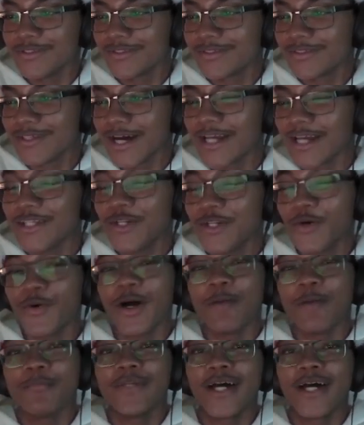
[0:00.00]
I know
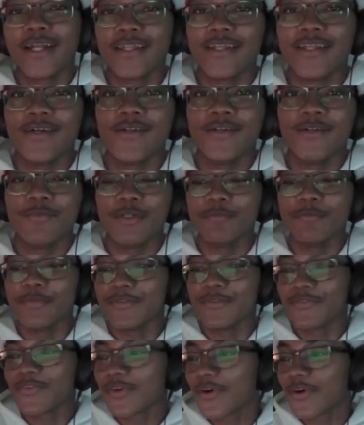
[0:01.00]
I'm not the only one, but
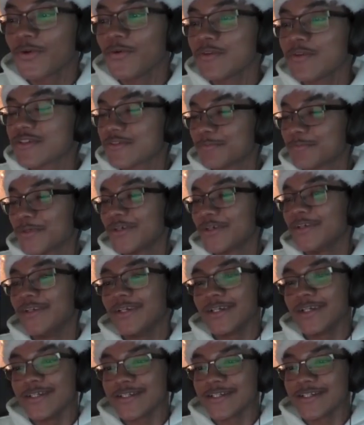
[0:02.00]
for all you smart
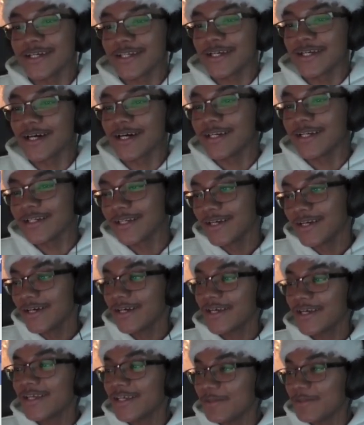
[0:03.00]
niggas that got it
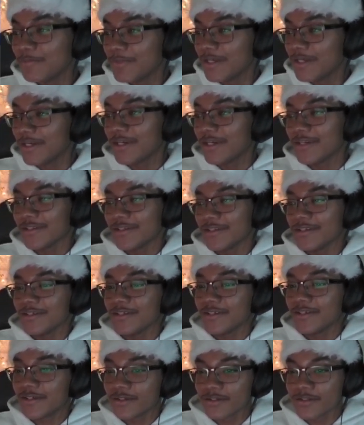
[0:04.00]
immediately,
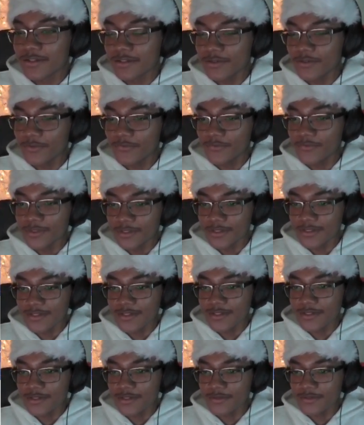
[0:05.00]
y'all can go fuck
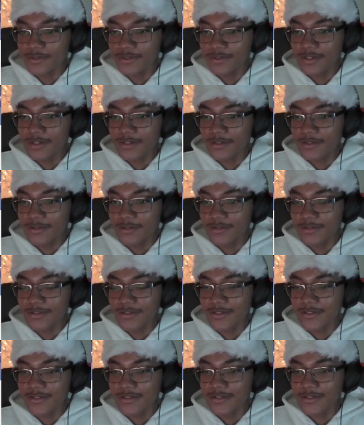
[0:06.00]
yourselves, all right? Because
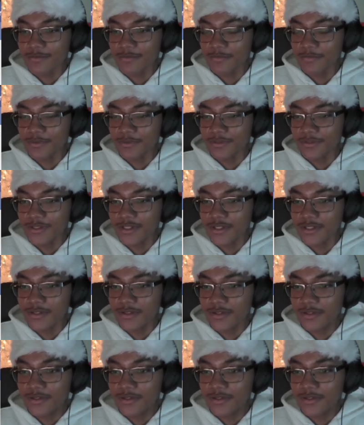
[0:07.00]
this is some bullshit.